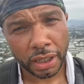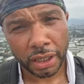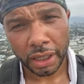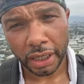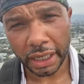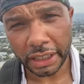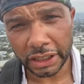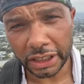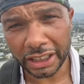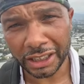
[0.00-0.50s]

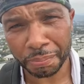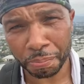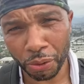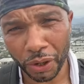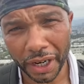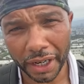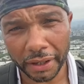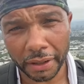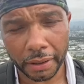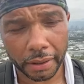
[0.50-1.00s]
is a
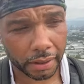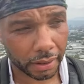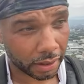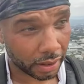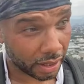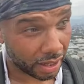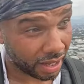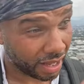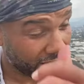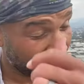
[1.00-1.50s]
sprint
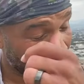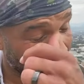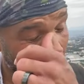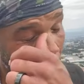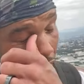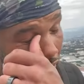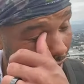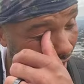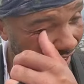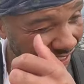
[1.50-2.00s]

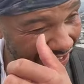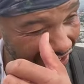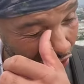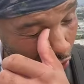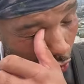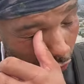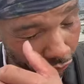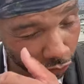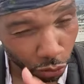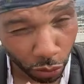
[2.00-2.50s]
on like
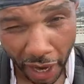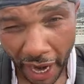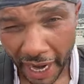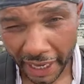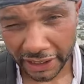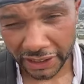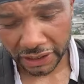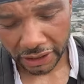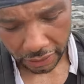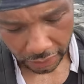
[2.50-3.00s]
soft
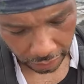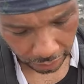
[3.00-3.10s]
grass,